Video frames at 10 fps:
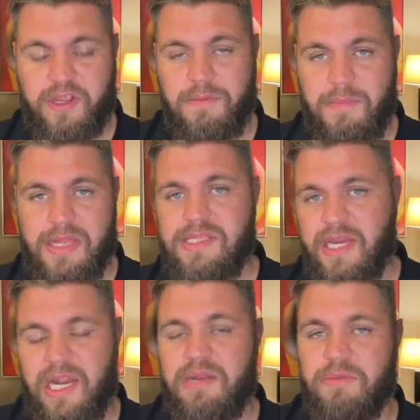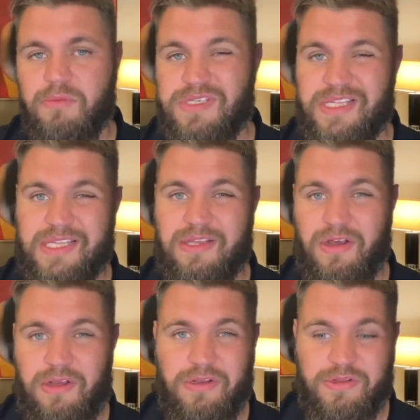commanding element, which I think
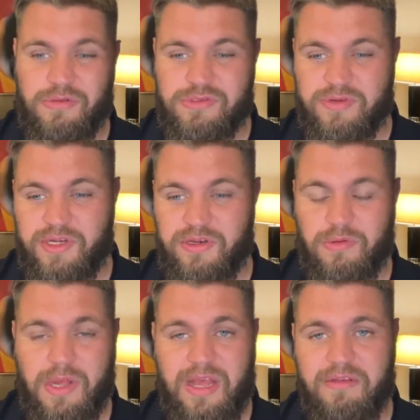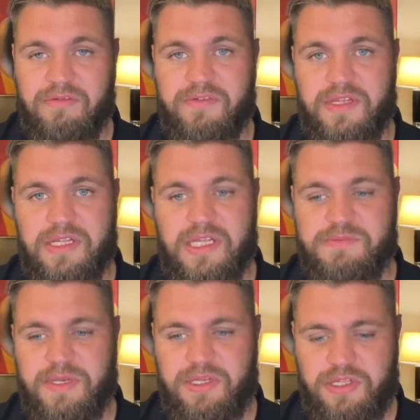all of those three do have, uh, has
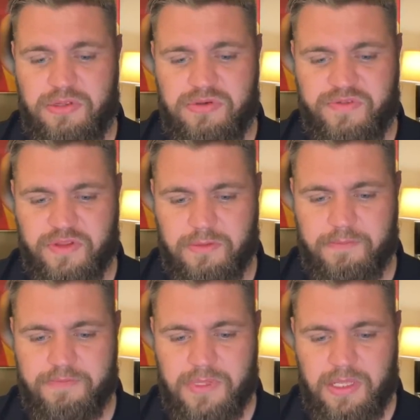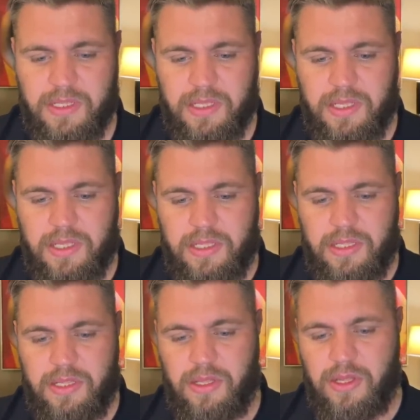been huge for them.
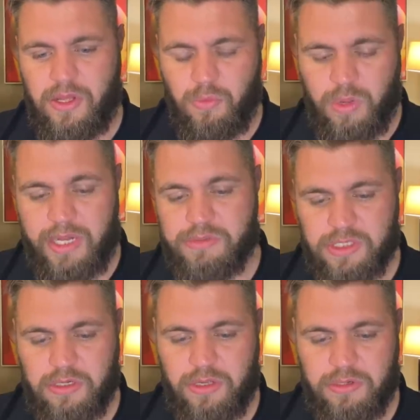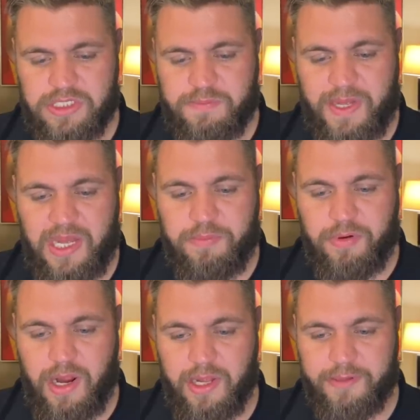While he was on loan at Sparta
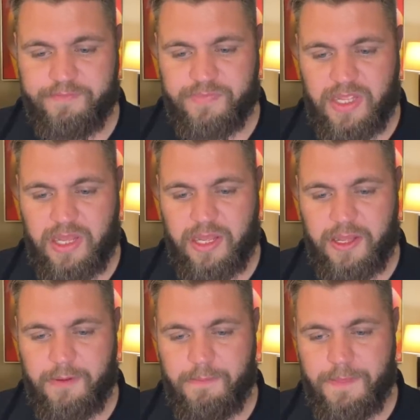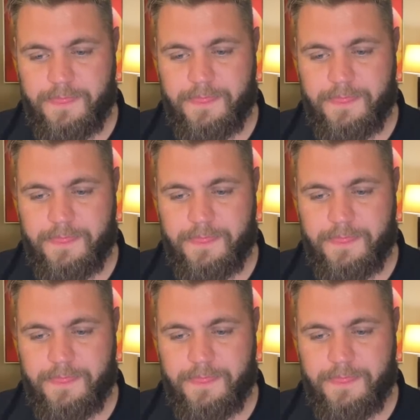Prague, um,